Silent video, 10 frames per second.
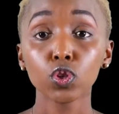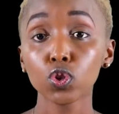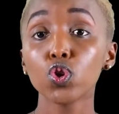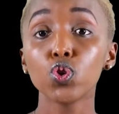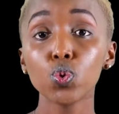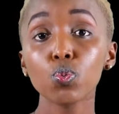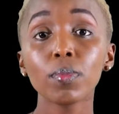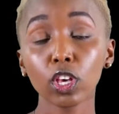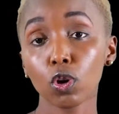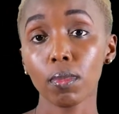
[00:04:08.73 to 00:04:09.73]
so you
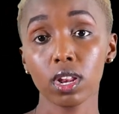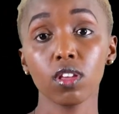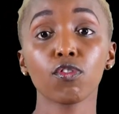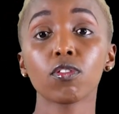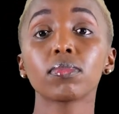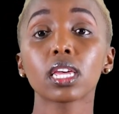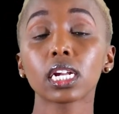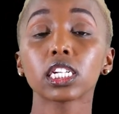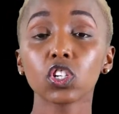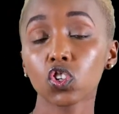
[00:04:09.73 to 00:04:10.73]
make your money from
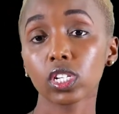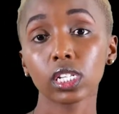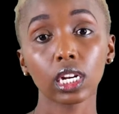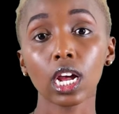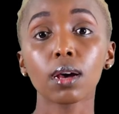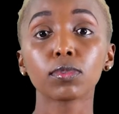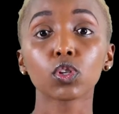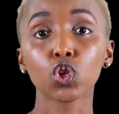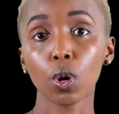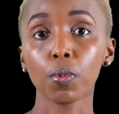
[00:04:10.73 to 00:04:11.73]
that interest that comes
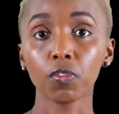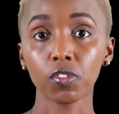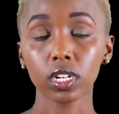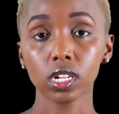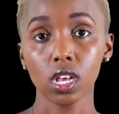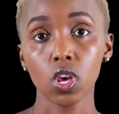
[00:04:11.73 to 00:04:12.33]
on top of it.